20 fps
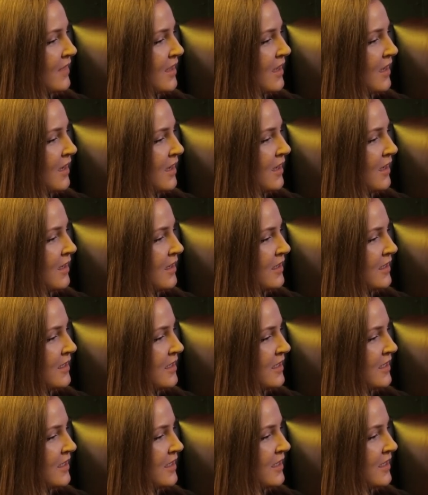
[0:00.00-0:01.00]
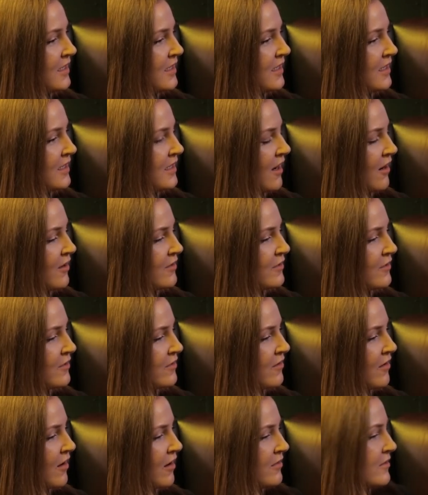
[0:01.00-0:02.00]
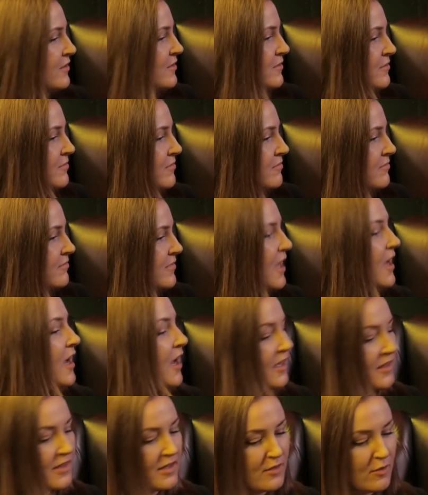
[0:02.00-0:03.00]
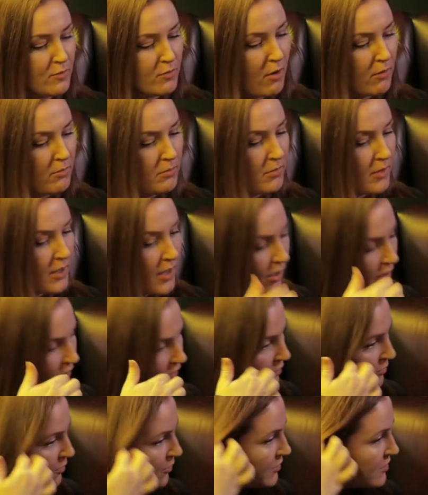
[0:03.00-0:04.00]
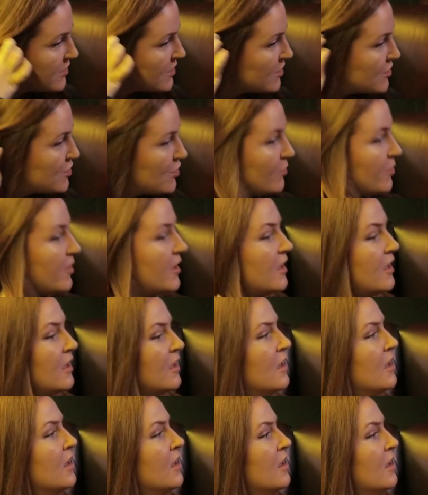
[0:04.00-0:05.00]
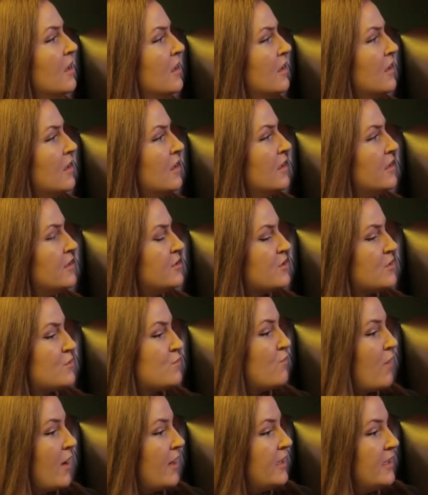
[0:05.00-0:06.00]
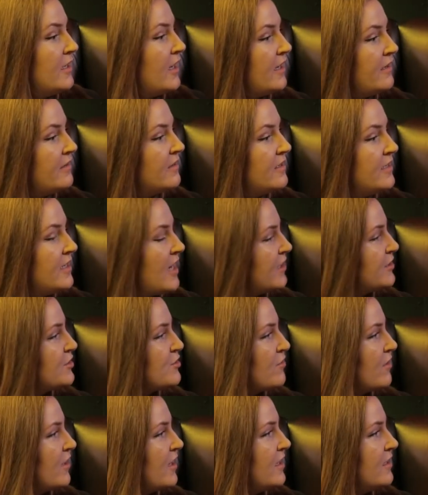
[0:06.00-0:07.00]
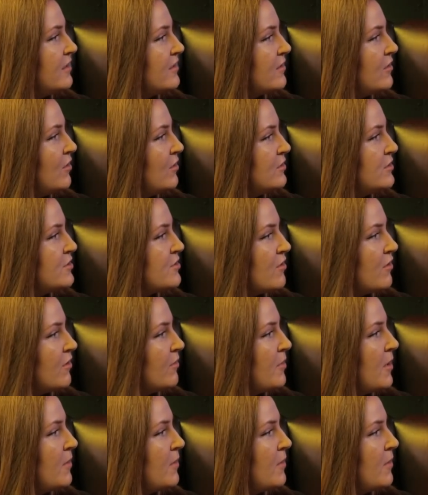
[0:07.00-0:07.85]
are there, I think there probably are taboos that should be just regulated naturally in the culture.